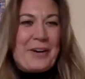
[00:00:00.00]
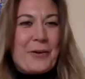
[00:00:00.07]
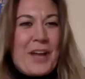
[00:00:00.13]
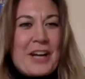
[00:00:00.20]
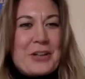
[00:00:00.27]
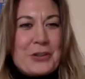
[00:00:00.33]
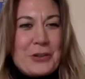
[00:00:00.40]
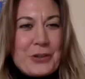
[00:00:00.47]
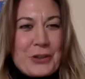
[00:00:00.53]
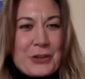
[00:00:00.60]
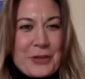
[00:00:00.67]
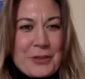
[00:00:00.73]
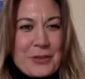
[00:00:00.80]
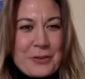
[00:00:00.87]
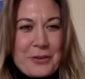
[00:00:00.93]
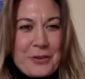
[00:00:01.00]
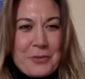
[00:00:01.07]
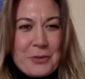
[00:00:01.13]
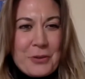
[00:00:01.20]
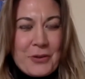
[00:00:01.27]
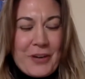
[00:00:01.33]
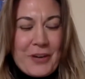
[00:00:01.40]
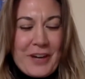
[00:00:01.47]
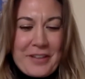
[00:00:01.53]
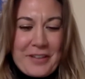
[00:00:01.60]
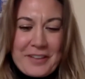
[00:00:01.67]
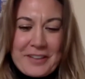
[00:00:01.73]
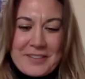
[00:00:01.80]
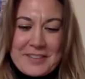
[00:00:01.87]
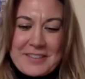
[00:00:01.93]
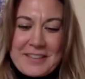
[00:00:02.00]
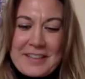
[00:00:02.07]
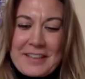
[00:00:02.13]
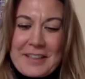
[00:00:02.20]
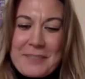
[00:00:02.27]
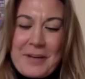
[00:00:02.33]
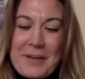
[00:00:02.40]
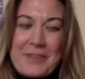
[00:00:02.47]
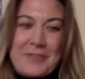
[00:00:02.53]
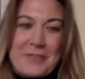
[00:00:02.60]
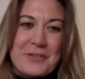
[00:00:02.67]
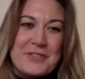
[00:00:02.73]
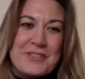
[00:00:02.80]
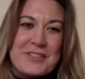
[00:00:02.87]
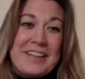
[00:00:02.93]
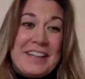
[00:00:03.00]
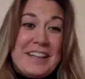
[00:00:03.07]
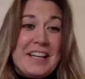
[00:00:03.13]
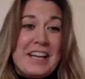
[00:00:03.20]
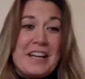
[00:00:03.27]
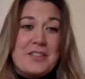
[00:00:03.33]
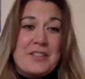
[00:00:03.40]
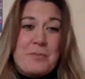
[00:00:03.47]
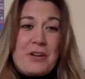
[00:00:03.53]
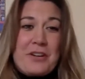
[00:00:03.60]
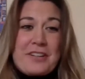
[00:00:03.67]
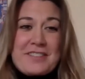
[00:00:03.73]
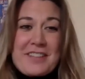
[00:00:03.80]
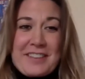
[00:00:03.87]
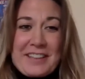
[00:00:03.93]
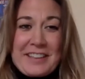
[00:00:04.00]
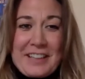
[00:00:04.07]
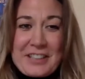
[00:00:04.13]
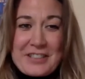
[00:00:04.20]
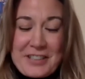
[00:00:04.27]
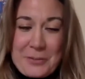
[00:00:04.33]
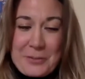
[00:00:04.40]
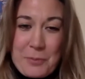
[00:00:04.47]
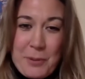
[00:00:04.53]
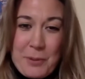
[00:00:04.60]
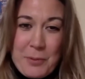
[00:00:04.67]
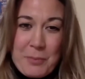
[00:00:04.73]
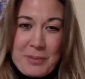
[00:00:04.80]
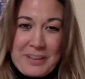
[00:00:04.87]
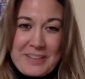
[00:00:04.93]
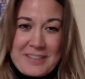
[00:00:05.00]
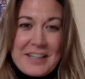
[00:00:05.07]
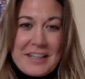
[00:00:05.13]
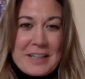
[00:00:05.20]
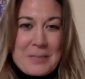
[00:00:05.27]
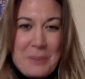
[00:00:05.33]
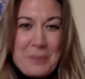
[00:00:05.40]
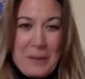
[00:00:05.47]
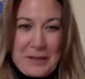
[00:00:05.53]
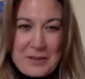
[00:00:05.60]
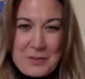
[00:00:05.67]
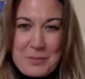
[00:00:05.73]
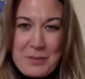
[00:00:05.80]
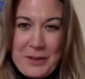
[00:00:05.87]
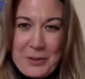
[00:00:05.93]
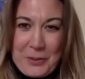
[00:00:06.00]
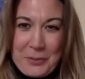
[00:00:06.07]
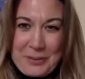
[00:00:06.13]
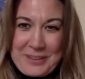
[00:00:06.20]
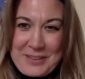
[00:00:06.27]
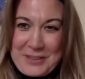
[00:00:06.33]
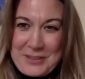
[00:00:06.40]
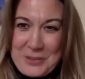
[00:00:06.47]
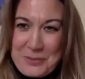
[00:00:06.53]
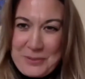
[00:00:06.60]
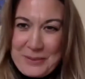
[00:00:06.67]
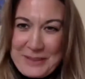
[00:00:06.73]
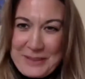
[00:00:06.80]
I couldn't agree with you more either. That's exactly my thoughts. And to be honest, I think actually we're probably a slightly biased panel, because I do believe